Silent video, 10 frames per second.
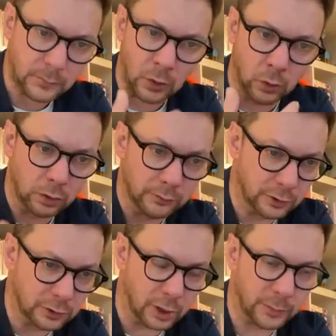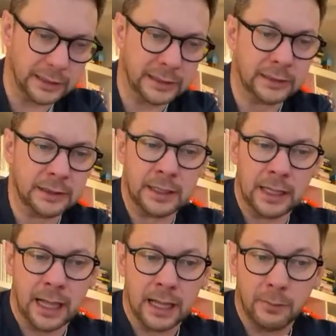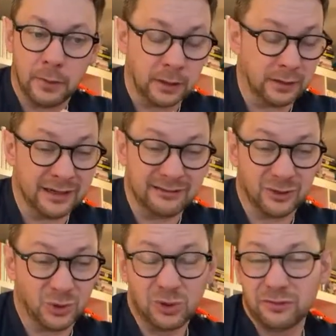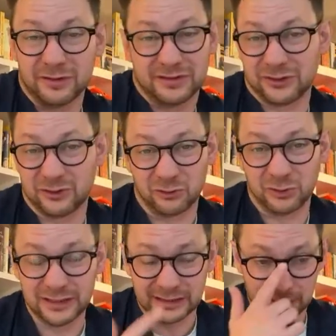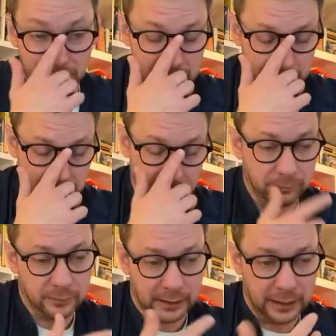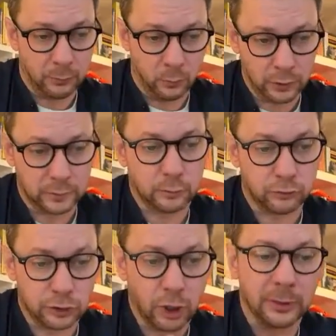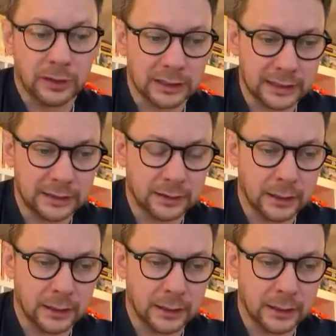all of your copy, and all of the sections, really. I mean, it works predominantly.